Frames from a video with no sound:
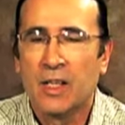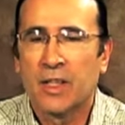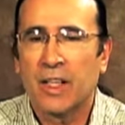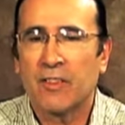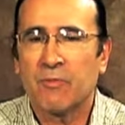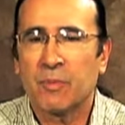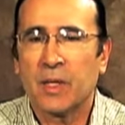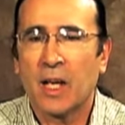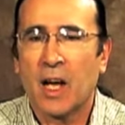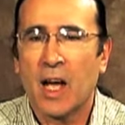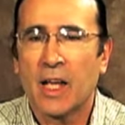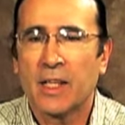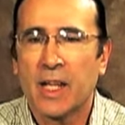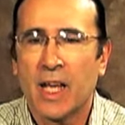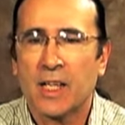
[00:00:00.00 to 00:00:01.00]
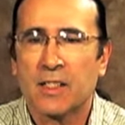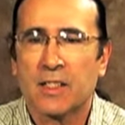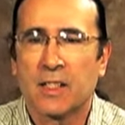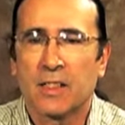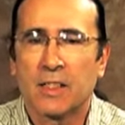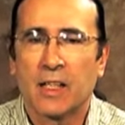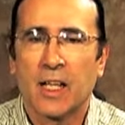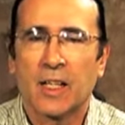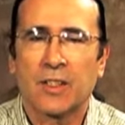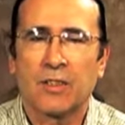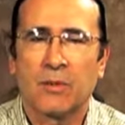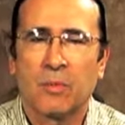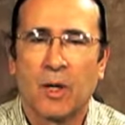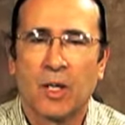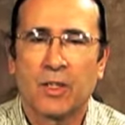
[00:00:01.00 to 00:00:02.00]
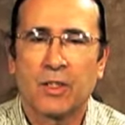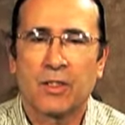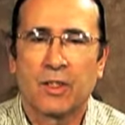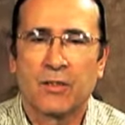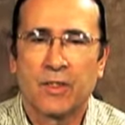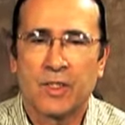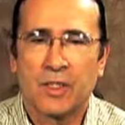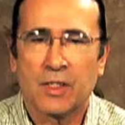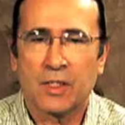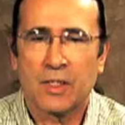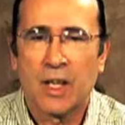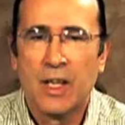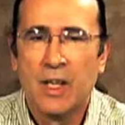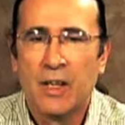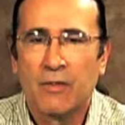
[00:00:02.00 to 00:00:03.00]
the FBI, NASA, and the National Park Services.